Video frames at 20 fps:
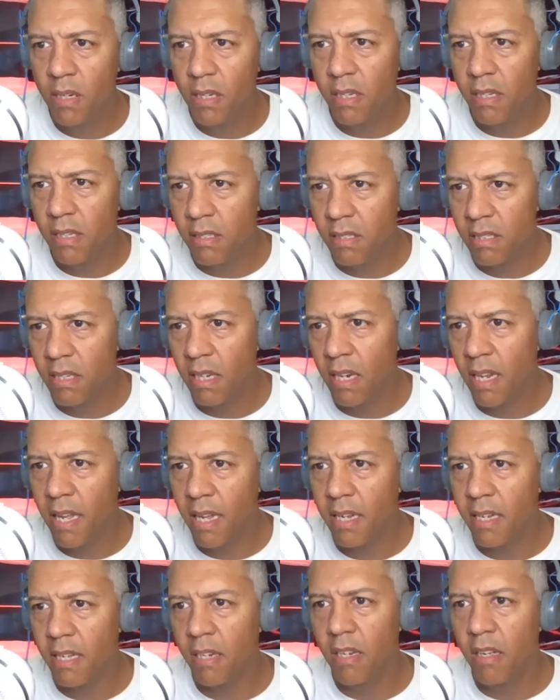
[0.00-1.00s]
you're
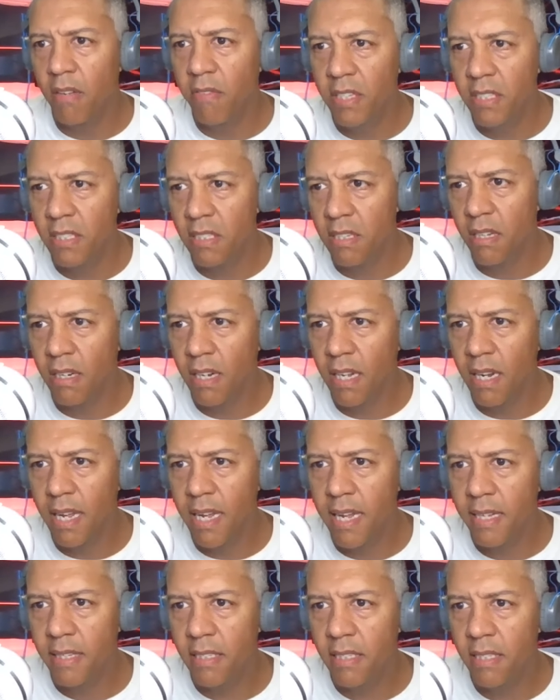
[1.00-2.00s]
slick, I love your
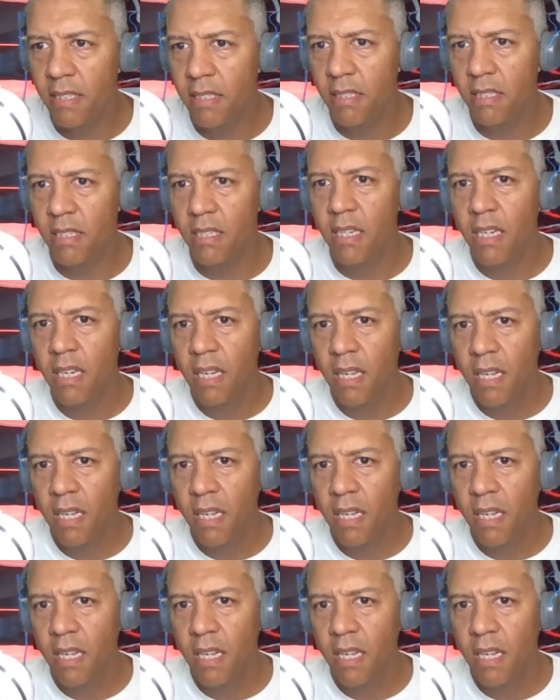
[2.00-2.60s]
sunglasses,